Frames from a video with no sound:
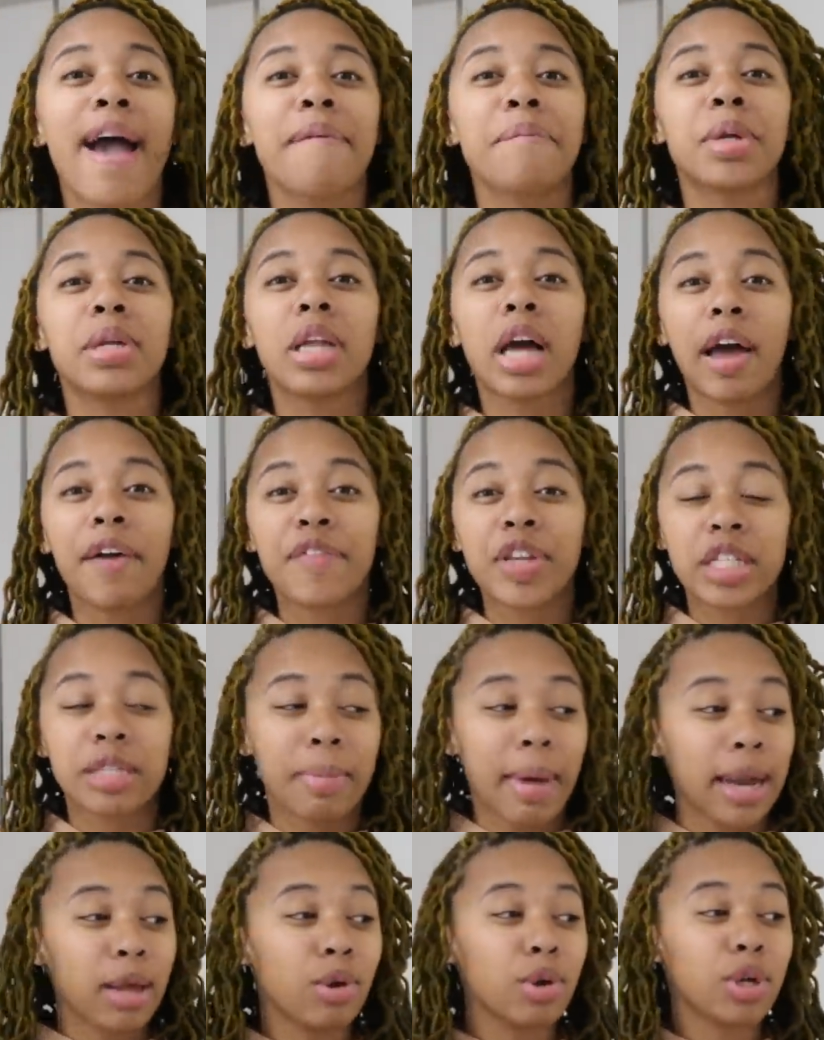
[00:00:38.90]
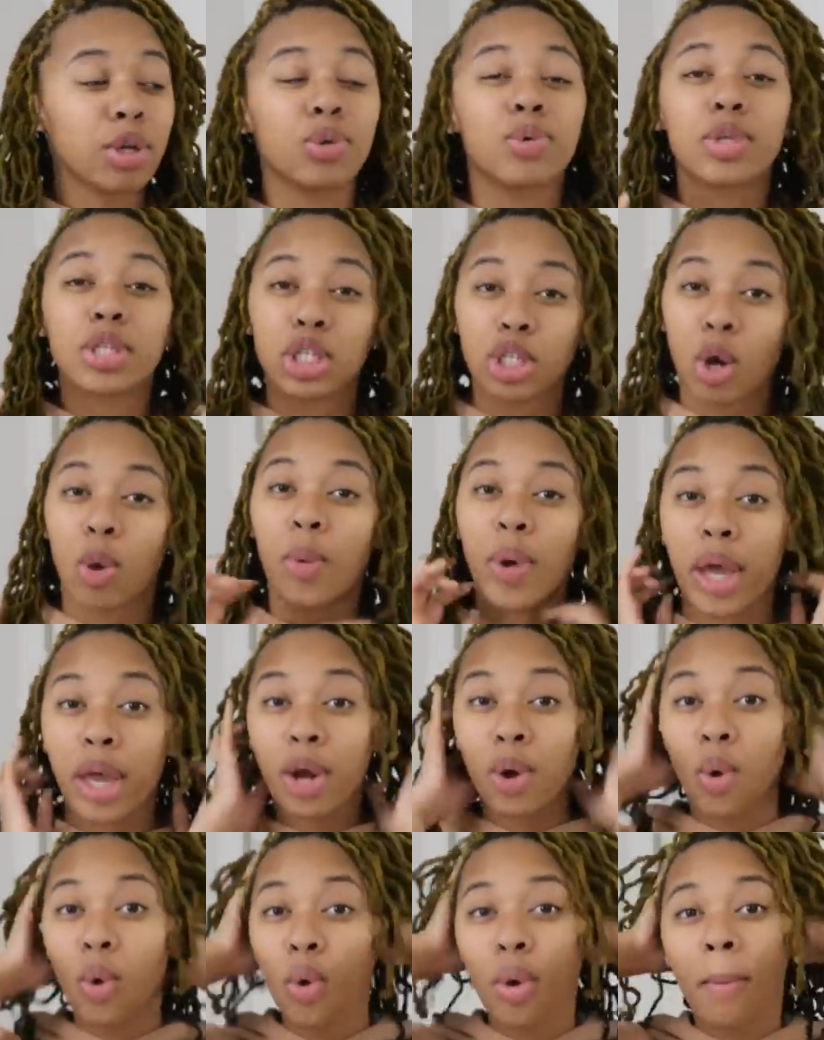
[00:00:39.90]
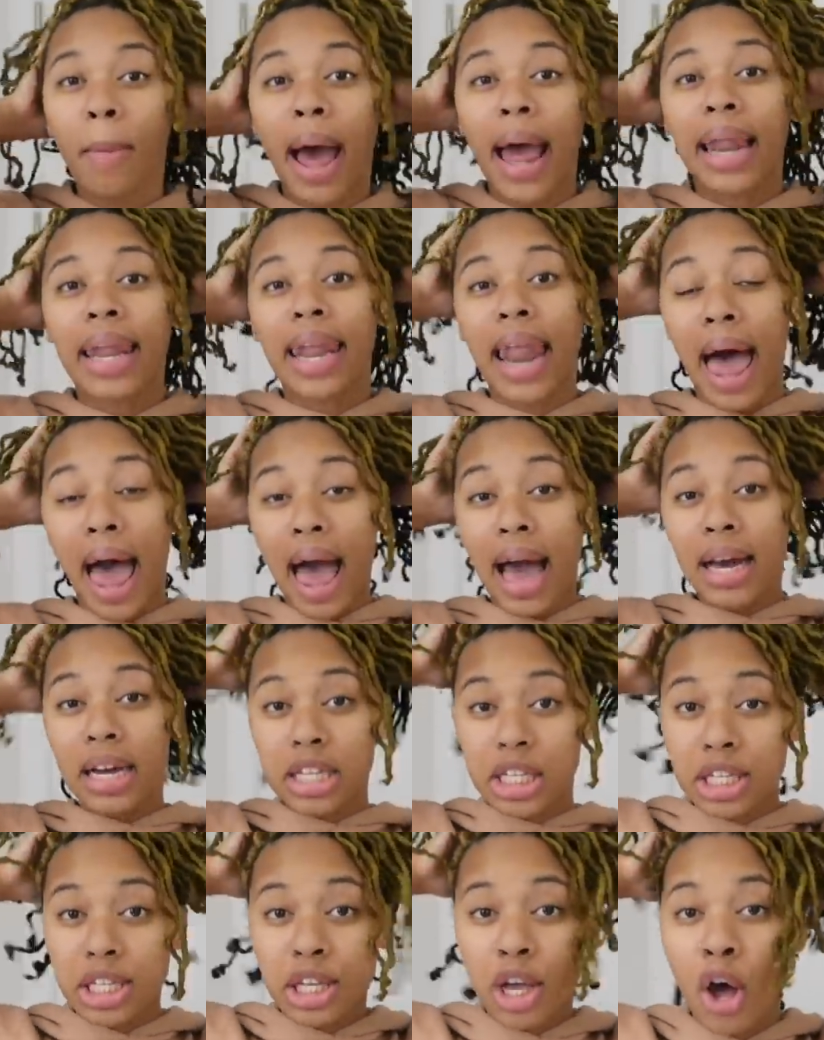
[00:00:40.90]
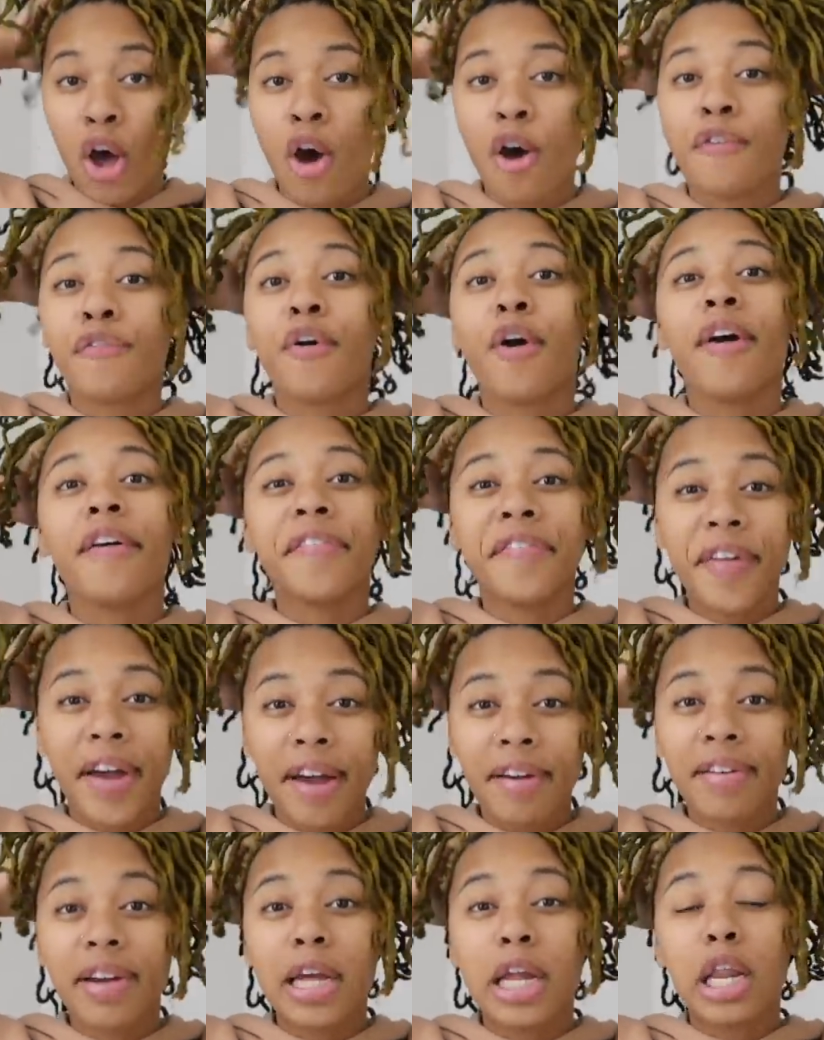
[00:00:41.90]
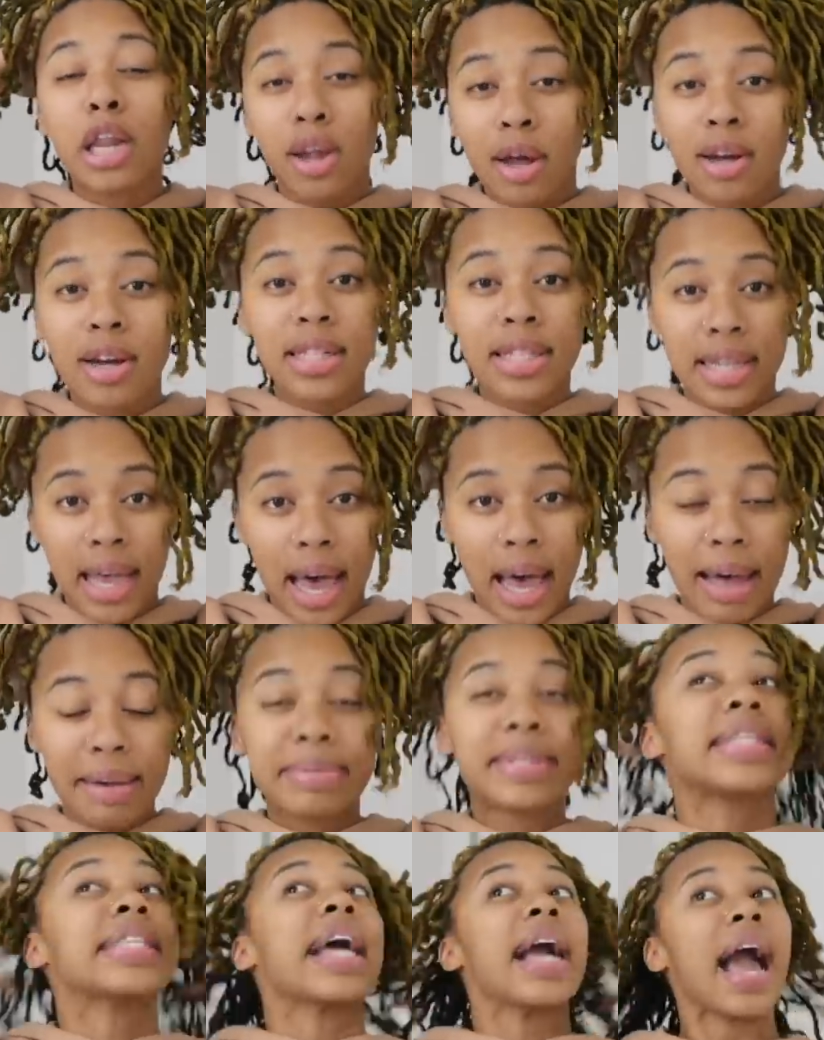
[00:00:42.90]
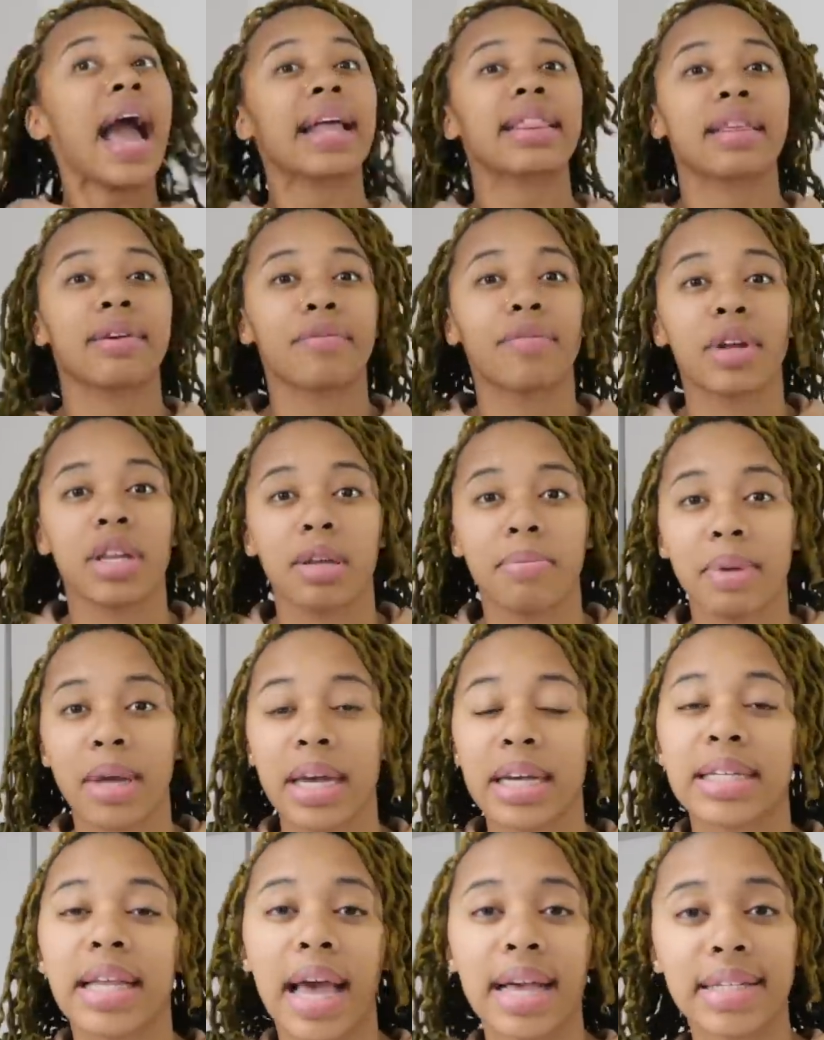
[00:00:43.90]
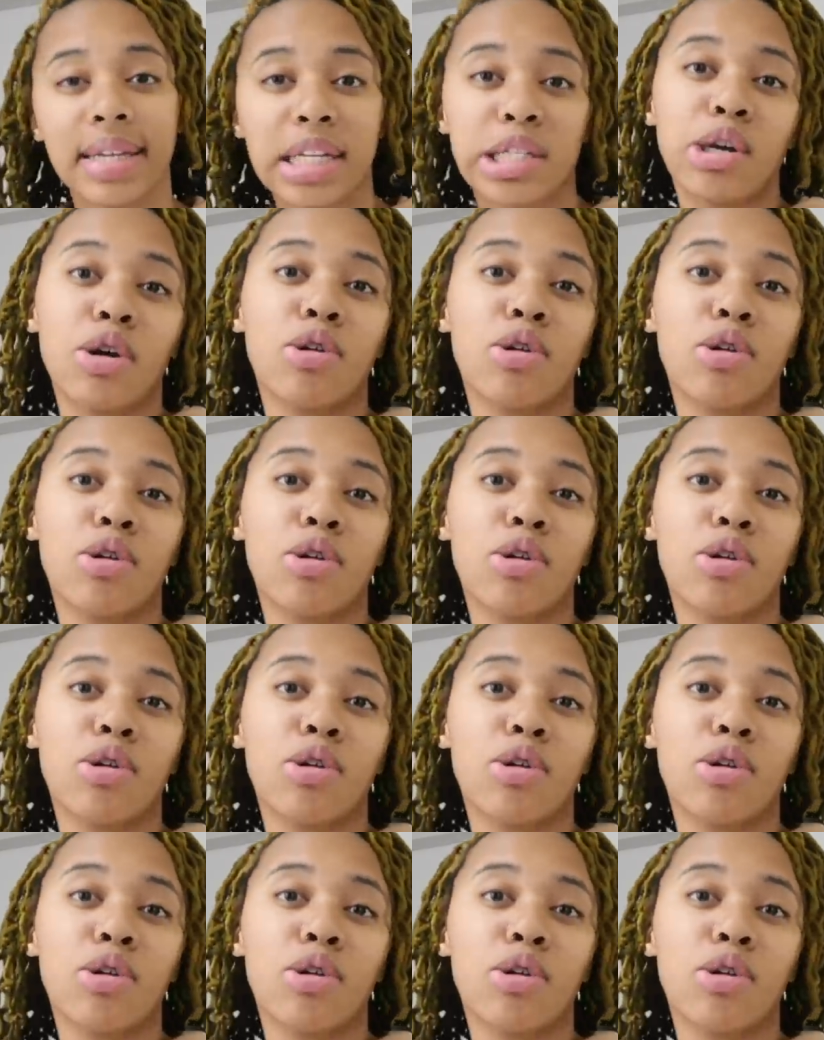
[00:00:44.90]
I have been looking for somebody who could do a sew-in on my locks for a very long time, since I got them really. Because as I